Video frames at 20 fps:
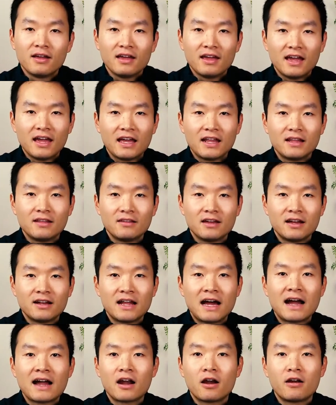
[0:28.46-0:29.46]
And an
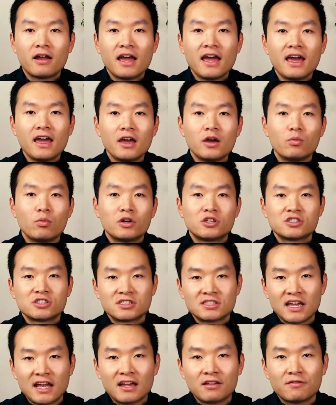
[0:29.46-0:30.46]
IRA, which
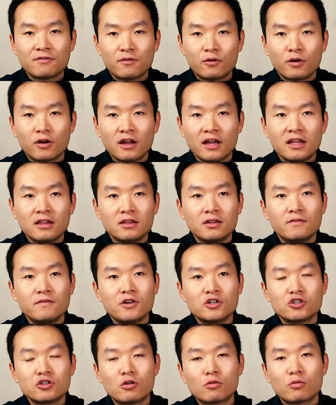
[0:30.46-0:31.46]
stands for
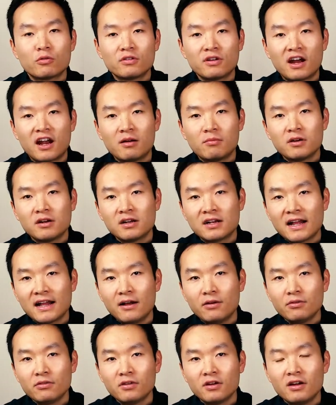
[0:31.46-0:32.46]
Individual Retirement
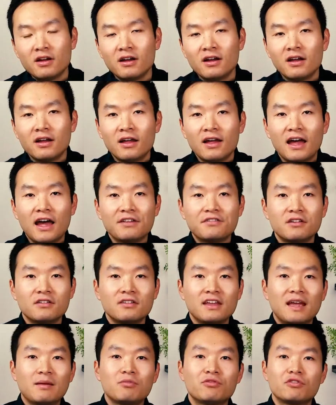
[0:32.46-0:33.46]
Account, as the
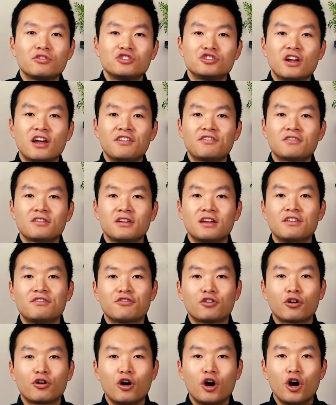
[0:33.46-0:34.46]
name suggests, is
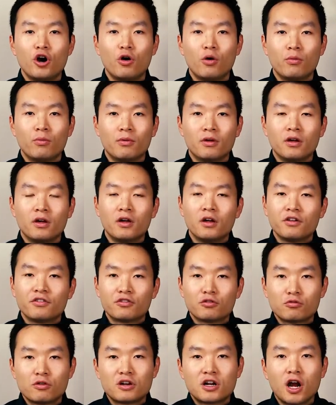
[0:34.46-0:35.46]
your own.
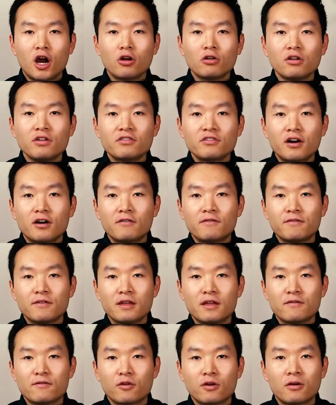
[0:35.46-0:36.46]
So regardless of
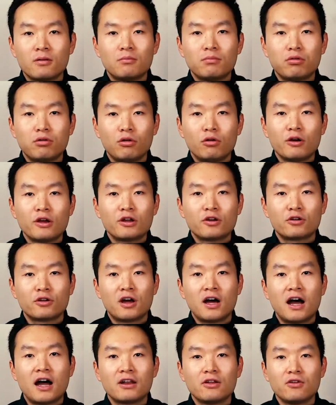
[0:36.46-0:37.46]
if you're employed or
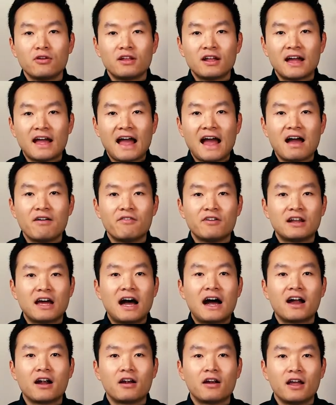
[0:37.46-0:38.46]
not, you can have an
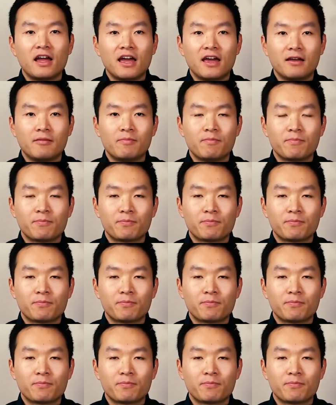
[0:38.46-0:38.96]
IRA.